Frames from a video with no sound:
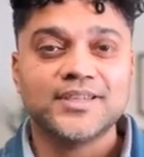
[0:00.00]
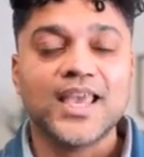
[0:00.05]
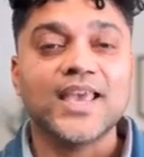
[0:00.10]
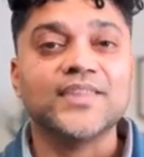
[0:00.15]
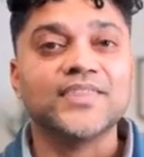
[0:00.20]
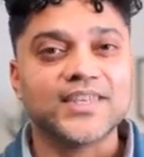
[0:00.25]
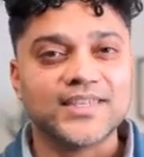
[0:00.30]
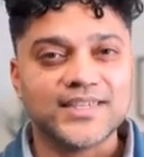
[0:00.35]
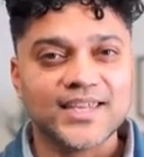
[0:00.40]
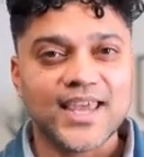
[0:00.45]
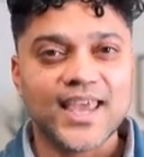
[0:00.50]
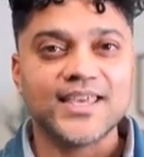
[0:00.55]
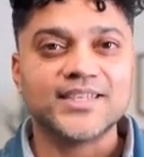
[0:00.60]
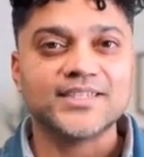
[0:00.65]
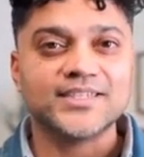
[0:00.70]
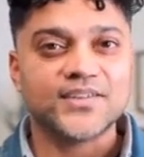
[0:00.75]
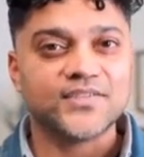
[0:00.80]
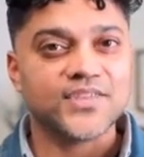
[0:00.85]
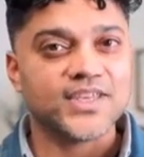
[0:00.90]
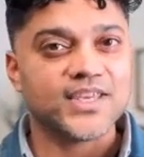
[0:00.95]
and the
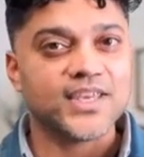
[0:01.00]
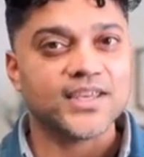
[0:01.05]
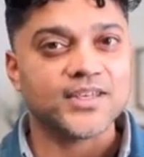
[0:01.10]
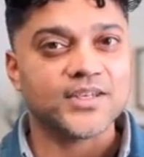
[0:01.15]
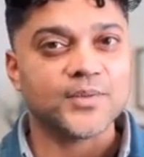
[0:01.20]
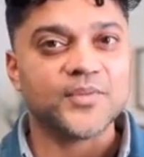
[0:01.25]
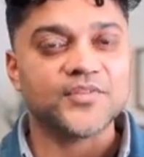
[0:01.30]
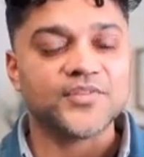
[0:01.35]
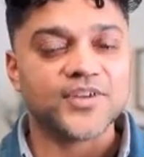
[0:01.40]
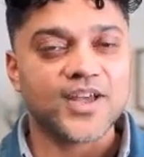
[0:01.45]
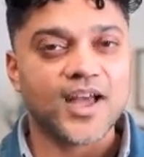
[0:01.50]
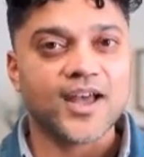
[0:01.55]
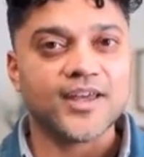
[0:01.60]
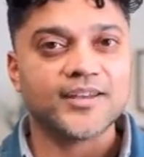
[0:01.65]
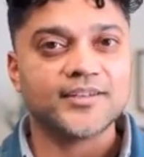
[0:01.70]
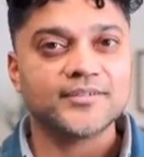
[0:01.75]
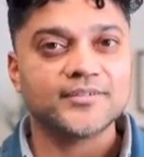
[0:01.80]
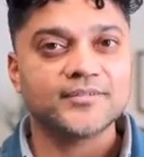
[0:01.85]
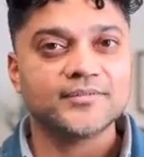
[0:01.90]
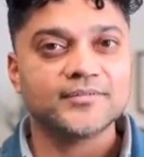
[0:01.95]
taste of the kingdom of
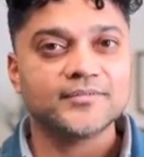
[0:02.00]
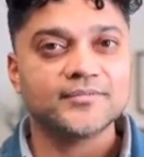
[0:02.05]
God.